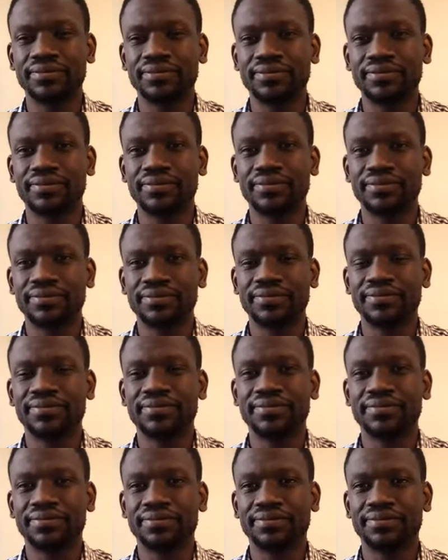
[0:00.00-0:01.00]

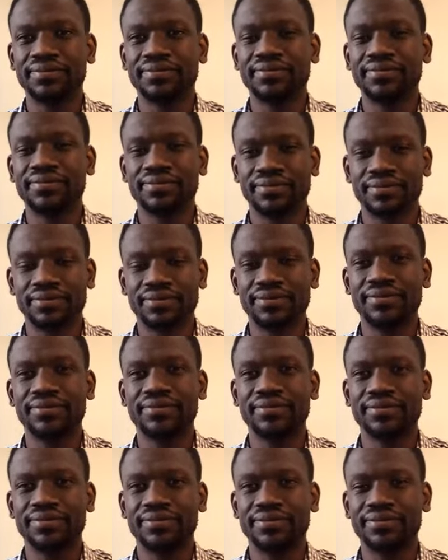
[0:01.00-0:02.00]

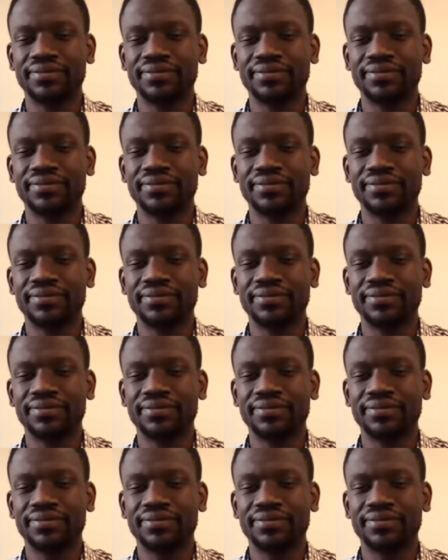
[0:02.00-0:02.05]
This person isn't speaking.